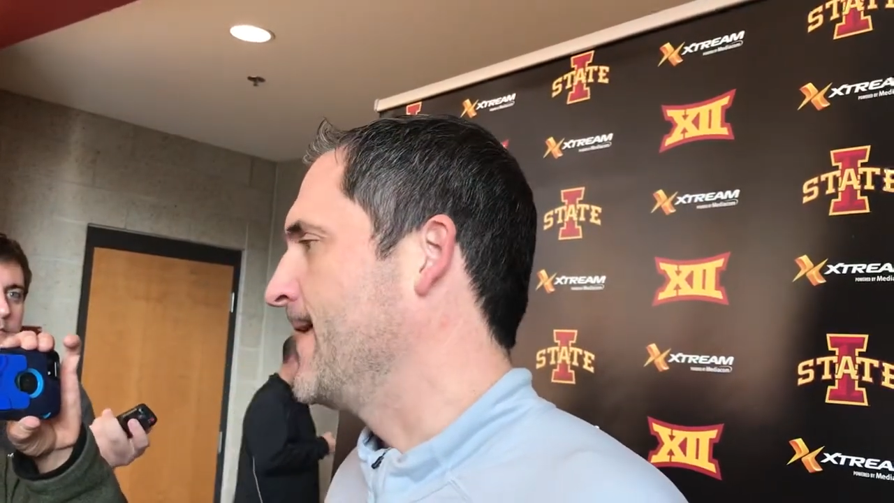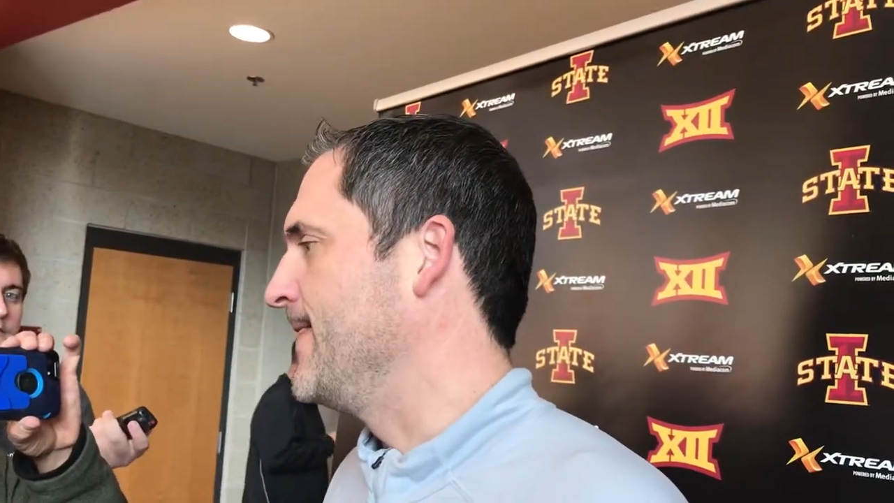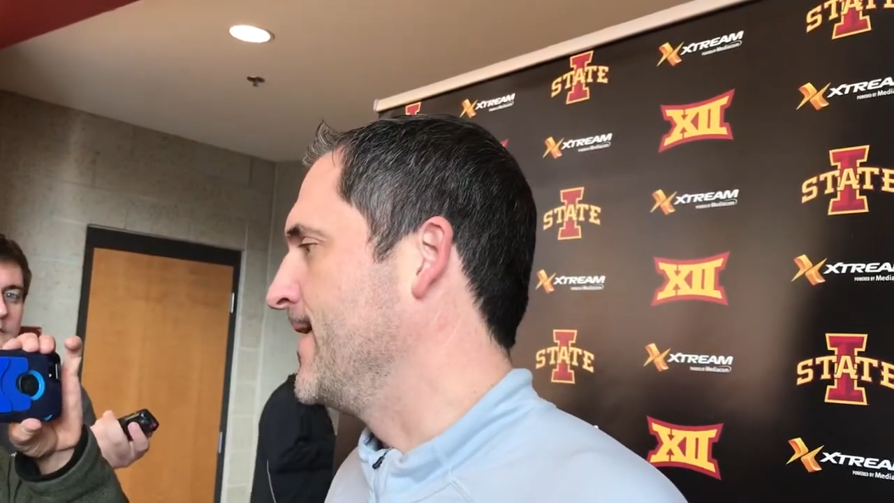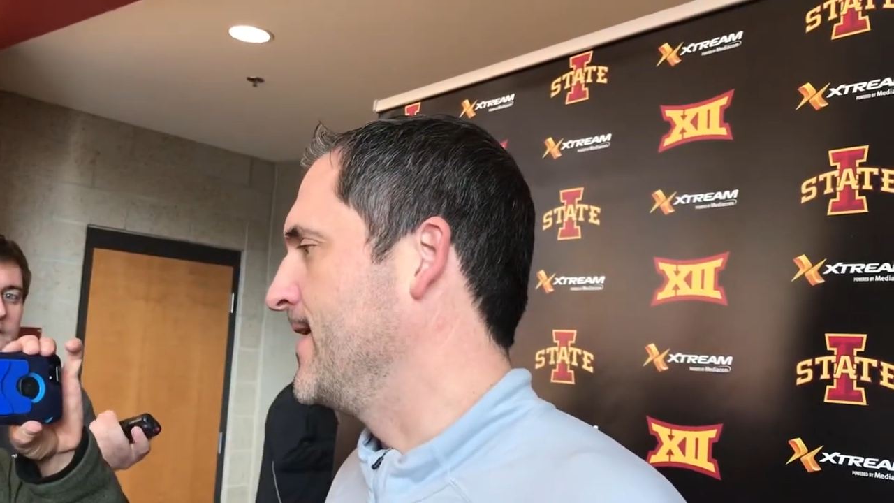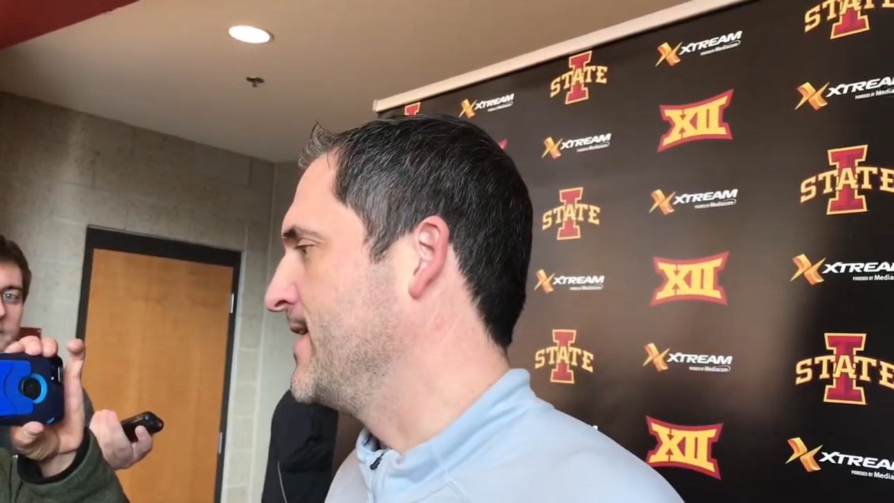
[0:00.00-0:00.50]

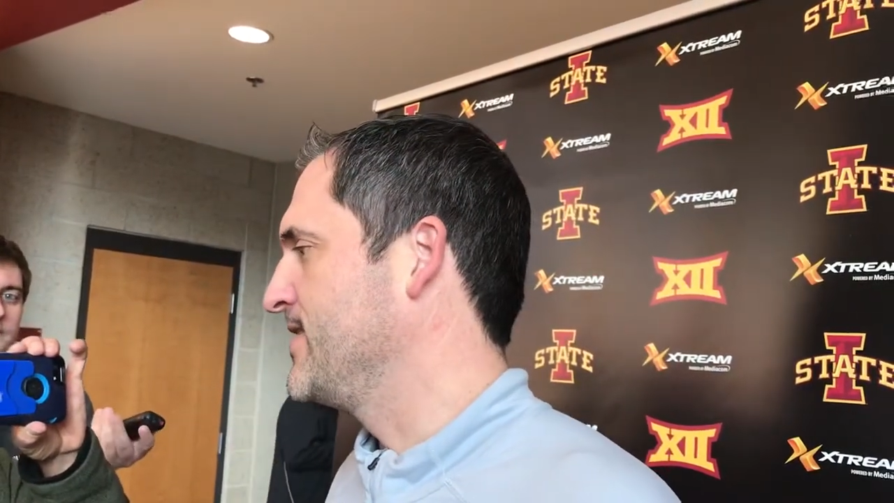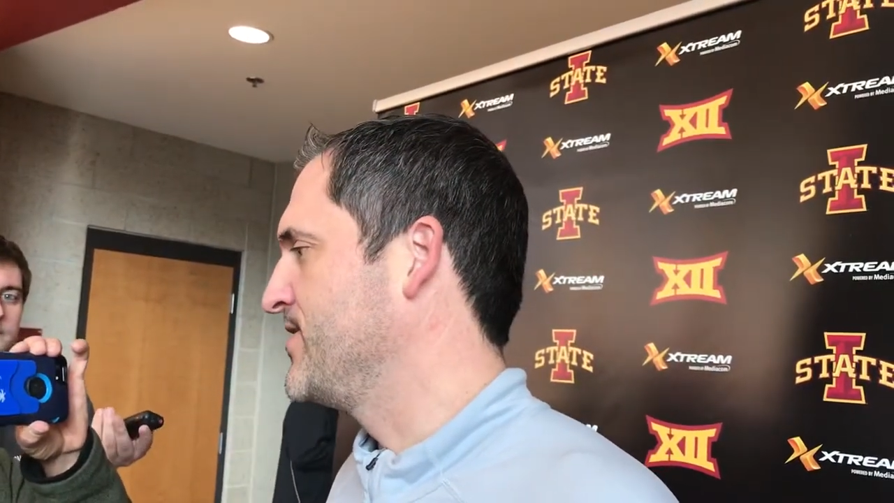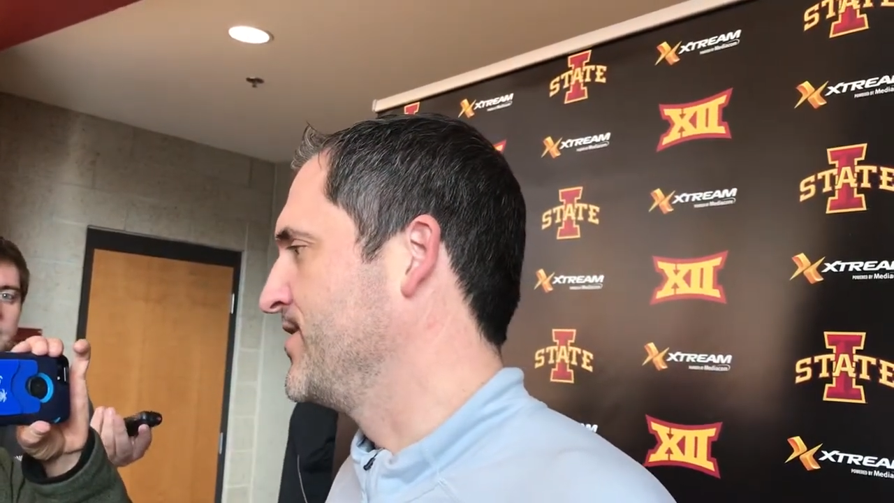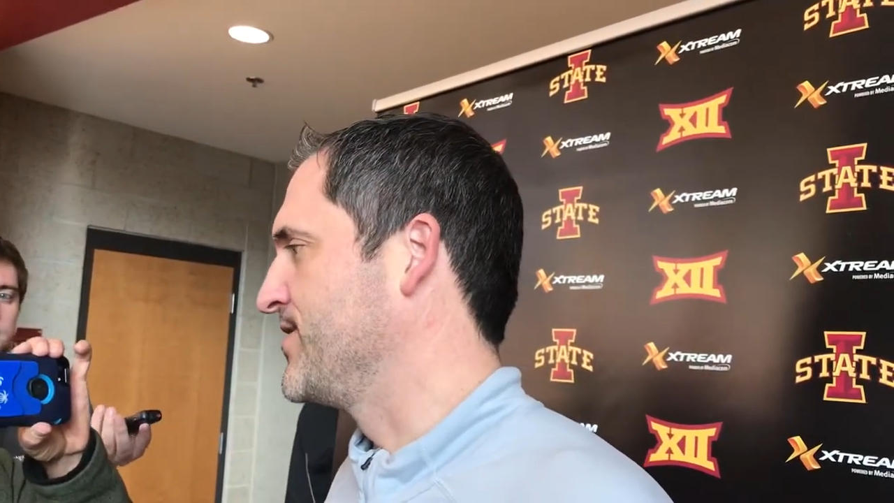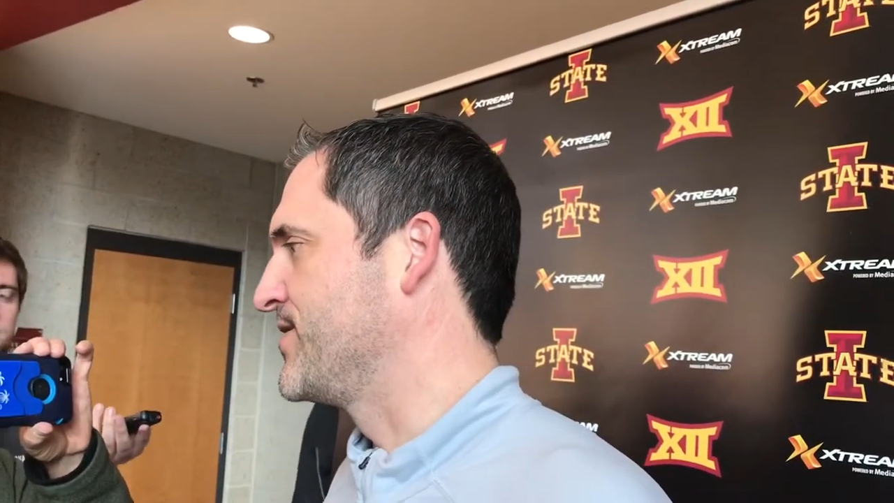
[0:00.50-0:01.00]
and then
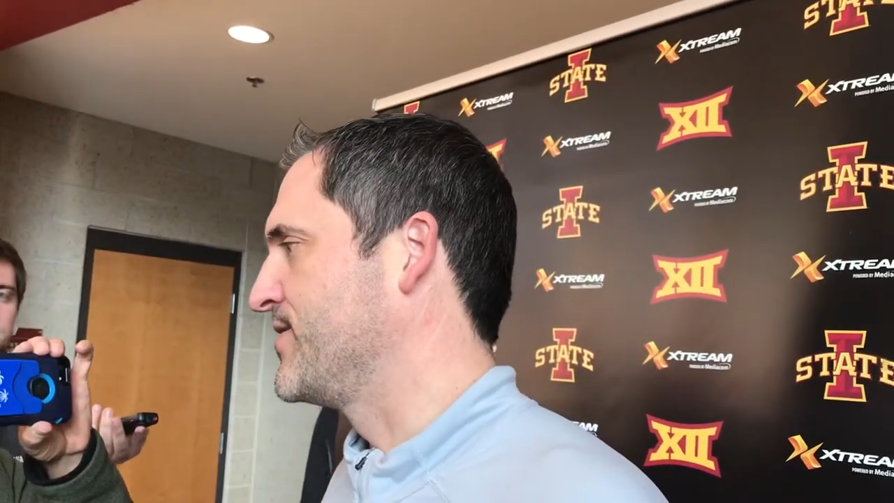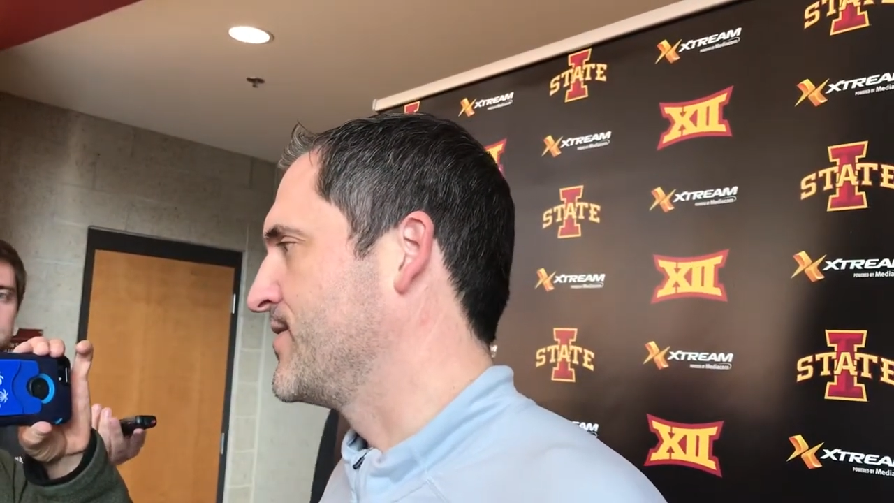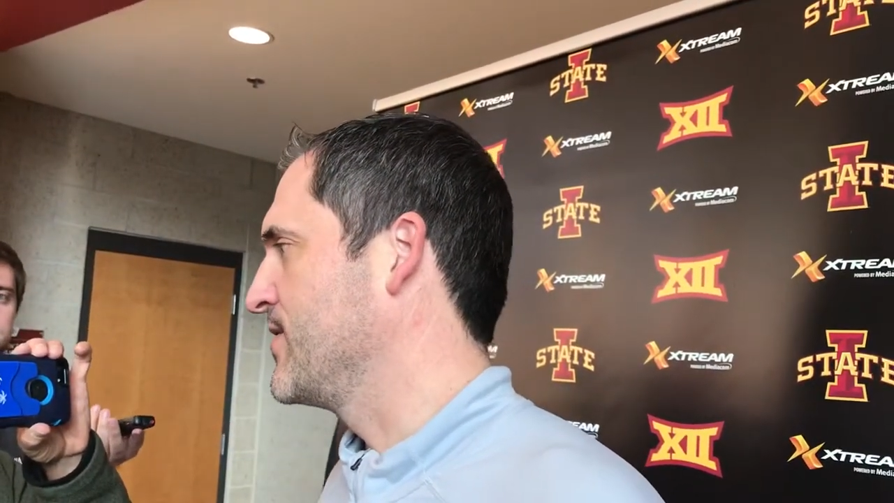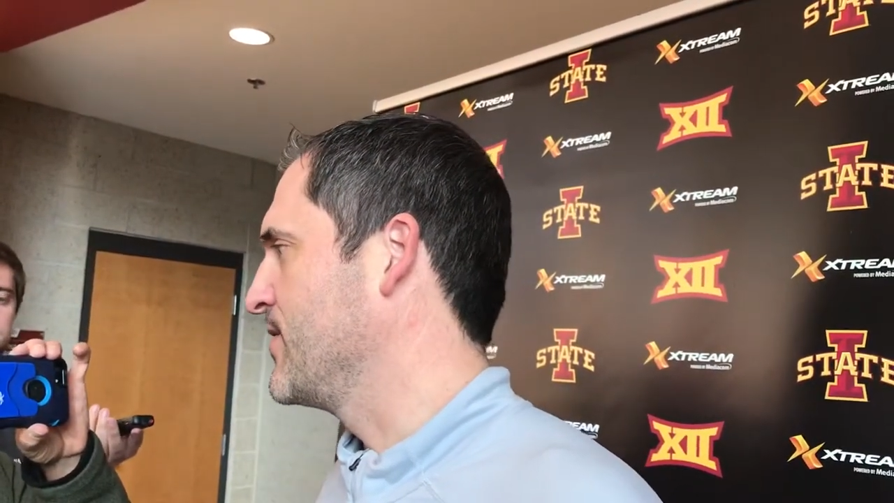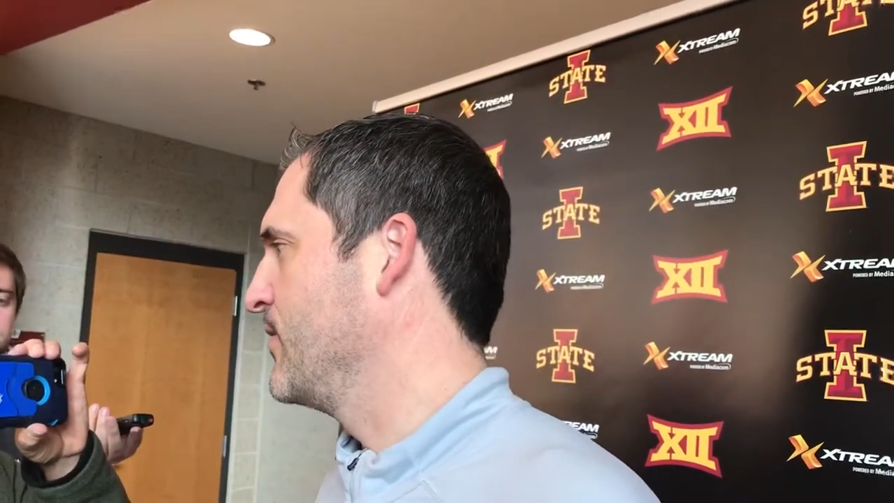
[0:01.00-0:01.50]
it's just
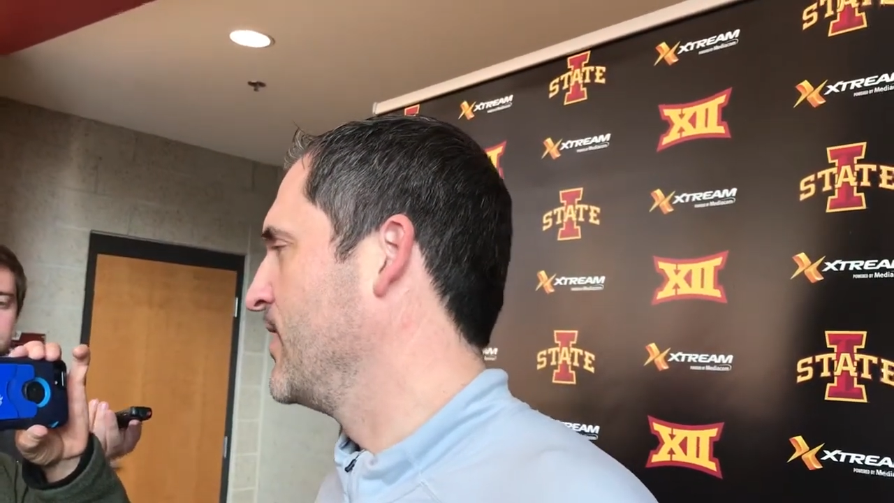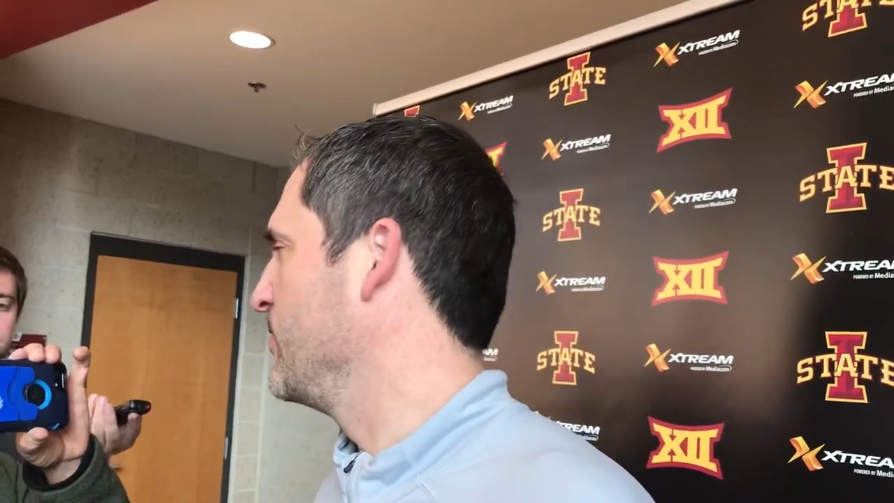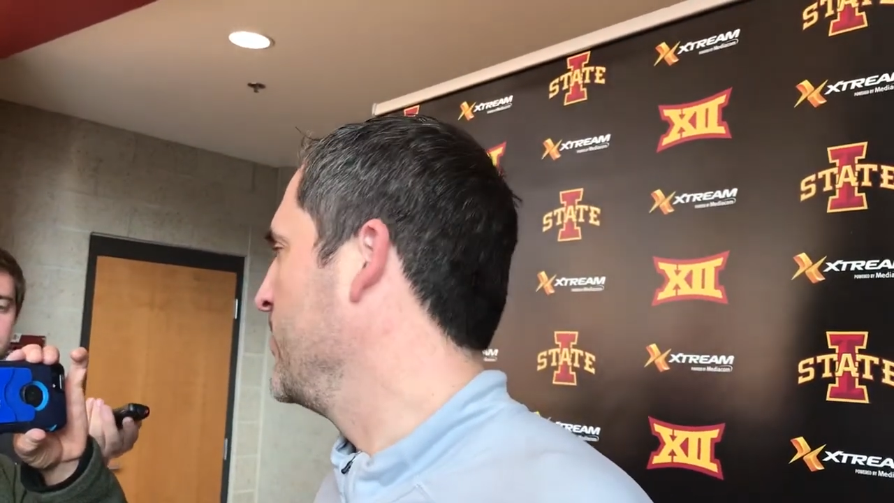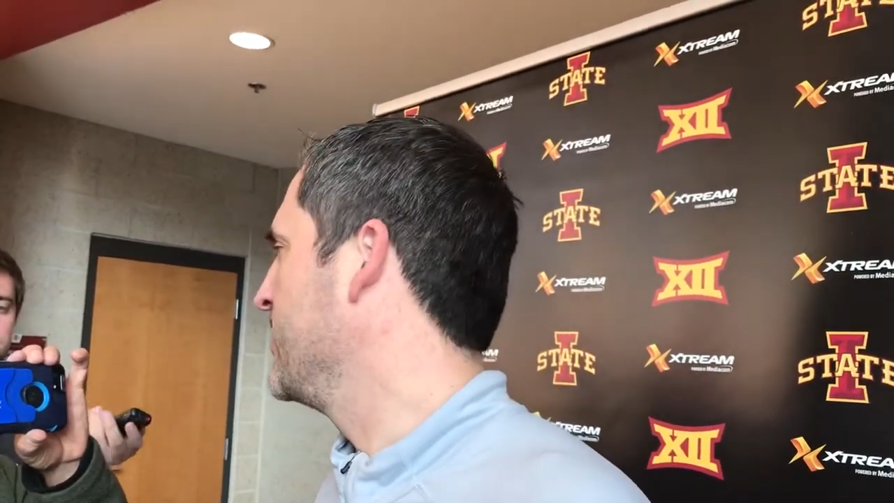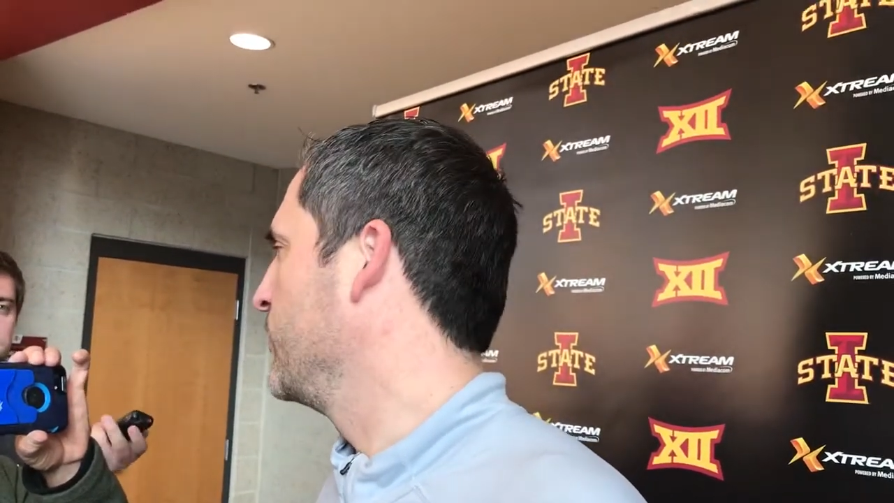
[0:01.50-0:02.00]

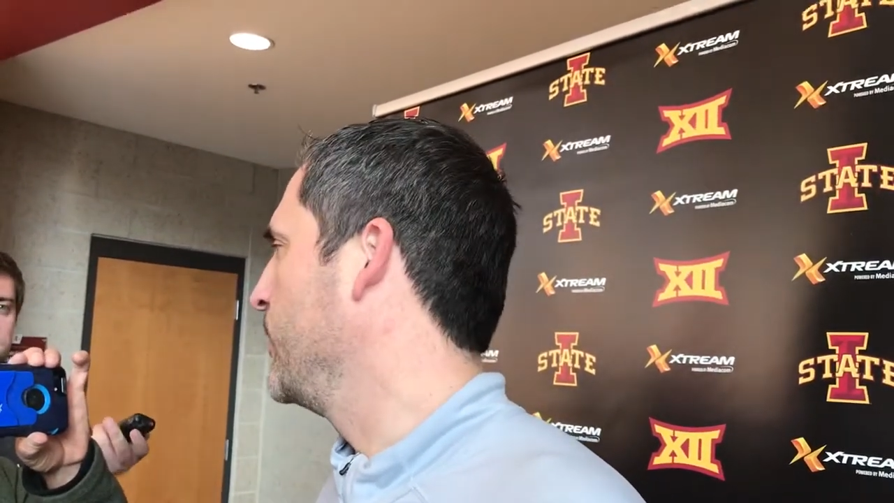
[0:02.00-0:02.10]
really week to